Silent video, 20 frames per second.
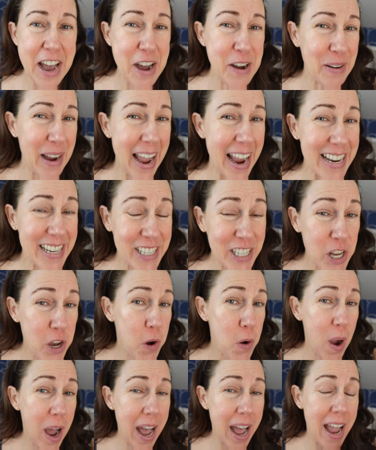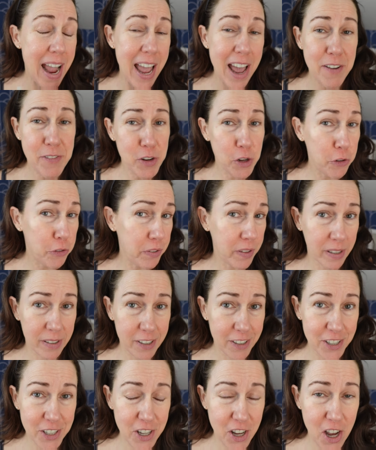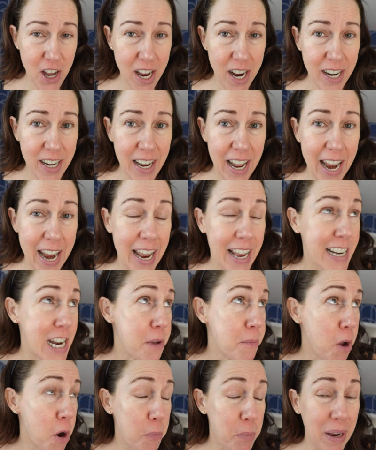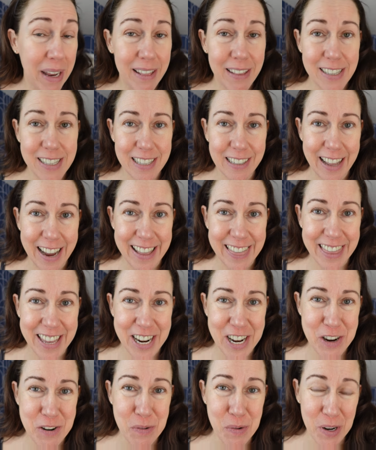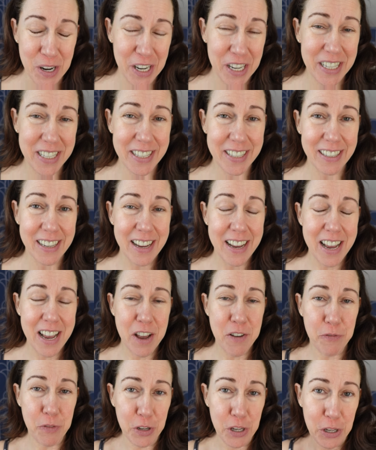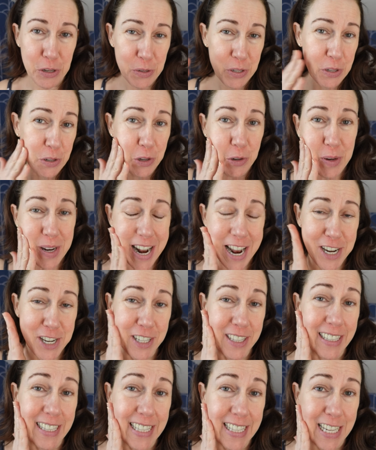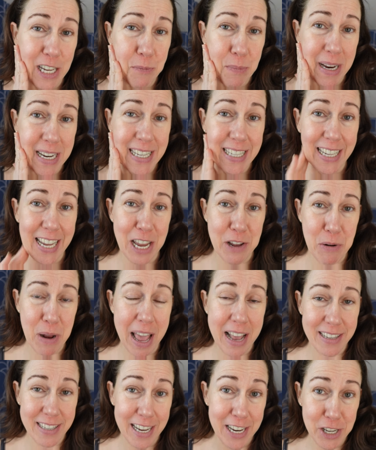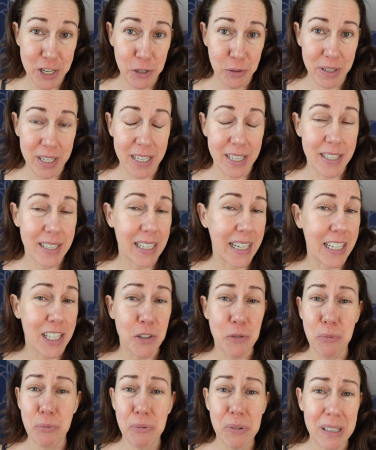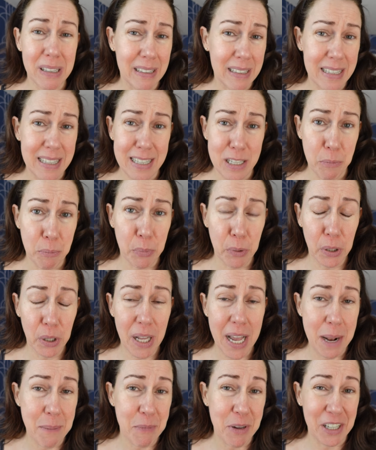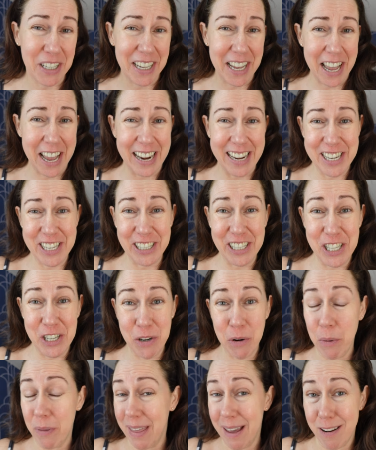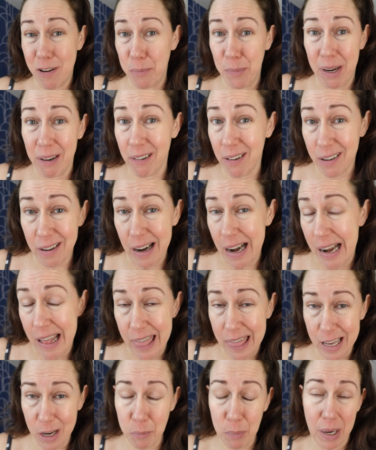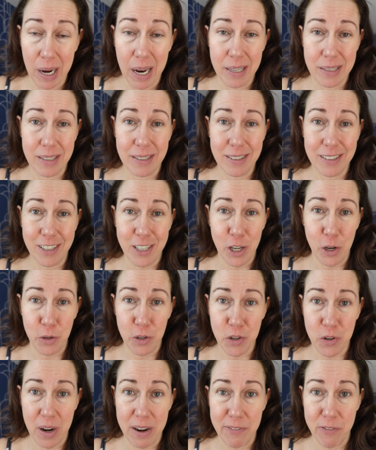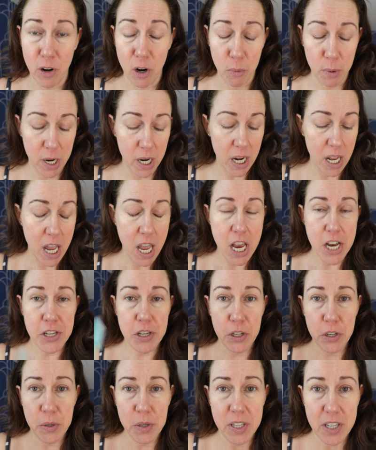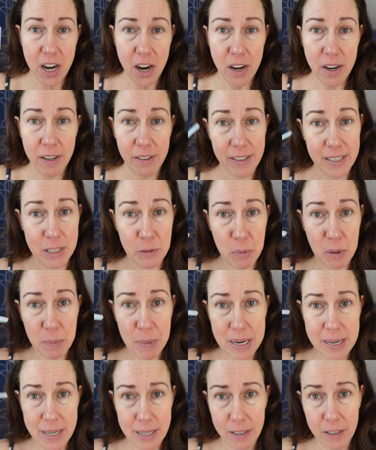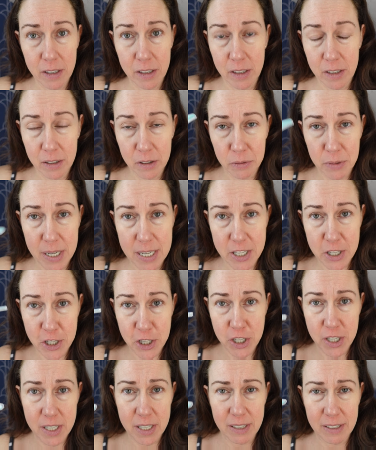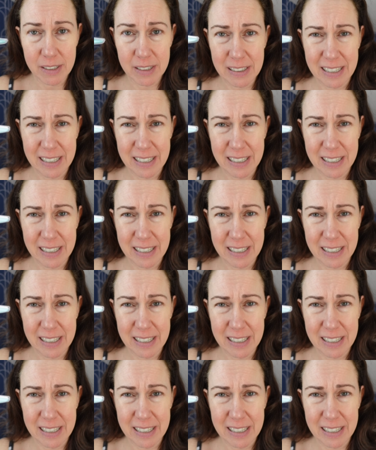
Okay, so I have no filters on and I'm hoping in this light that it works for you so you can actually see my skin as I do this. It's really simple. I'm gonna actually do it without a mirror or anything because it's so straightforward. So you start, this is one of my Tinkle razors.